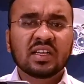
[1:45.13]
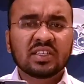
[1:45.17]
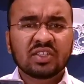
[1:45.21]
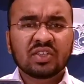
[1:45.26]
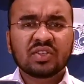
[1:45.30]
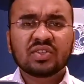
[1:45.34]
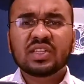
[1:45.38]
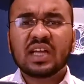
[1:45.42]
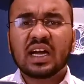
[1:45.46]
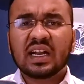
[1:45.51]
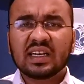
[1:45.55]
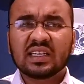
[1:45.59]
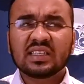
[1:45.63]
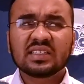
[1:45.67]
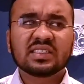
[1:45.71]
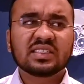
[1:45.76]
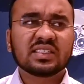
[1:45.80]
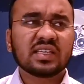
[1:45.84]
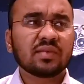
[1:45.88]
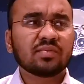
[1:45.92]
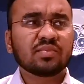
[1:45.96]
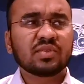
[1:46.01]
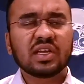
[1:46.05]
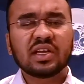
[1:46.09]
so that is
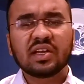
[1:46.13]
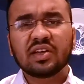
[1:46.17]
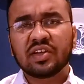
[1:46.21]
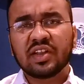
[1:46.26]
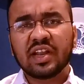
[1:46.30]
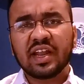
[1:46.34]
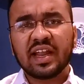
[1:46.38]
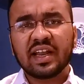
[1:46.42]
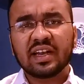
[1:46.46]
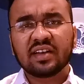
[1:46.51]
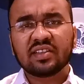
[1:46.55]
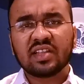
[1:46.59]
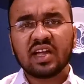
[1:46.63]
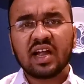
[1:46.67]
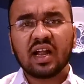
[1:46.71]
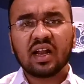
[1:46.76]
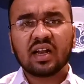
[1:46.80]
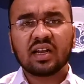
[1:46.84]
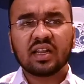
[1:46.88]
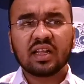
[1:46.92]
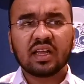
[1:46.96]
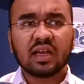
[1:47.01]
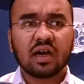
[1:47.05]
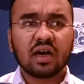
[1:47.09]
something great
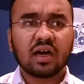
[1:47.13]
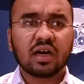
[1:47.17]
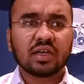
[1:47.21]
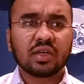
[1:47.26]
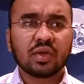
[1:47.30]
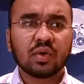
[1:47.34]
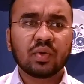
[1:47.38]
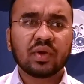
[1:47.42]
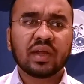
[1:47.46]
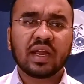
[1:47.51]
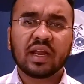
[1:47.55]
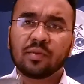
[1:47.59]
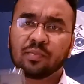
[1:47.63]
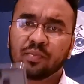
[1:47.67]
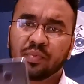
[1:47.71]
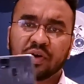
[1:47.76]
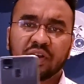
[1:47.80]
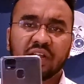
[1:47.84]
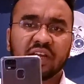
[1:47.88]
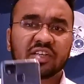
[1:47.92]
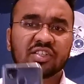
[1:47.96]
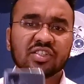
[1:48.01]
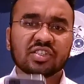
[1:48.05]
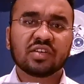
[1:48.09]
that you get
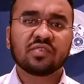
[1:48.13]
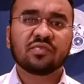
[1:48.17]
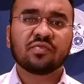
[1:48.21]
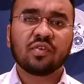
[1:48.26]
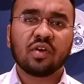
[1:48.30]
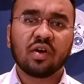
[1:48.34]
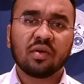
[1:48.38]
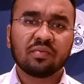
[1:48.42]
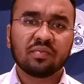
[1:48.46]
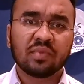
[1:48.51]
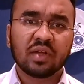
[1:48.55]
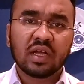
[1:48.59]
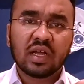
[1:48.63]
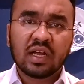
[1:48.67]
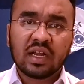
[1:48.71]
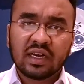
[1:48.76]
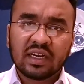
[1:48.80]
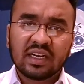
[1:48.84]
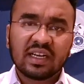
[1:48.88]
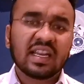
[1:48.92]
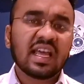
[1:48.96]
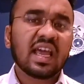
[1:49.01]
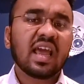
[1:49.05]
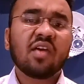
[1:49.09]
protection from
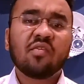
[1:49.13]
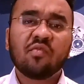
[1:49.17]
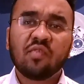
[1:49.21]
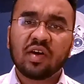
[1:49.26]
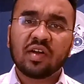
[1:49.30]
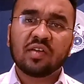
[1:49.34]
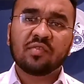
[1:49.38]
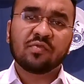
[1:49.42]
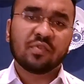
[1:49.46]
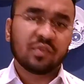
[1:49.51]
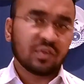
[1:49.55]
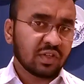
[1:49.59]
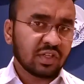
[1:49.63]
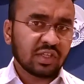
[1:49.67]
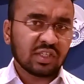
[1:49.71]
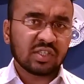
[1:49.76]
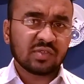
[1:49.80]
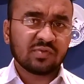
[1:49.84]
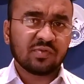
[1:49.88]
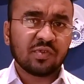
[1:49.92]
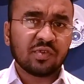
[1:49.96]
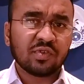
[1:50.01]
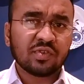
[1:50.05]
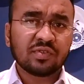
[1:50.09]
day one for
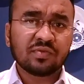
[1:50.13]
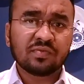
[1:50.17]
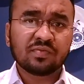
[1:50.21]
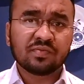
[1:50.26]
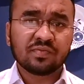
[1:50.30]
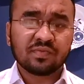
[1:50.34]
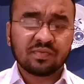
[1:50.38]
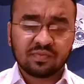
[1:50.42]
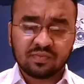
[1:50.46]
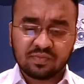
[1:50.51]
this phone.